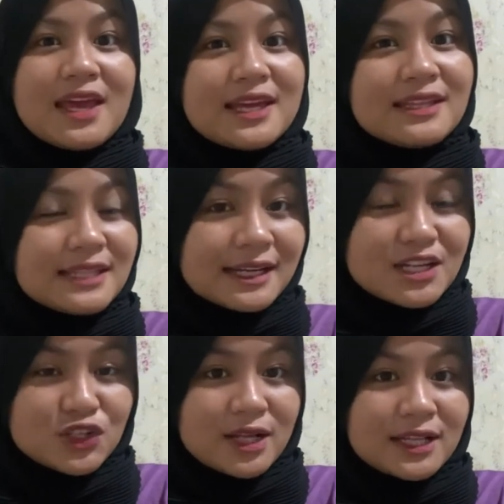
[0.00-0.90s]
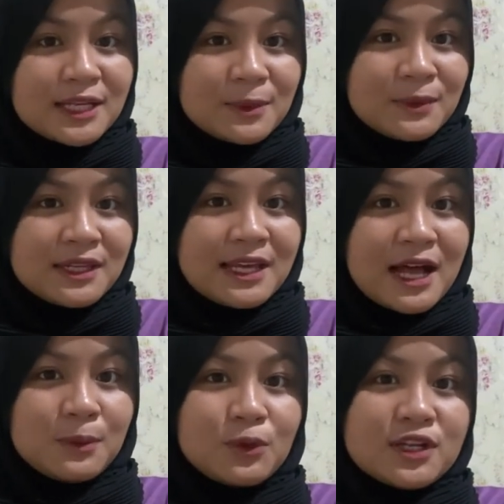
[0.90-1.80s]
International
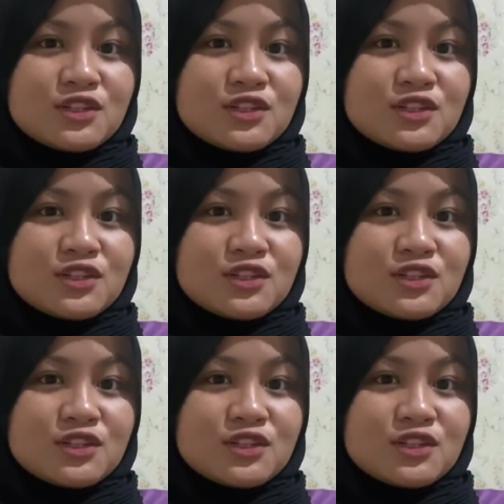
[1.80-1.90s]
Criminal Police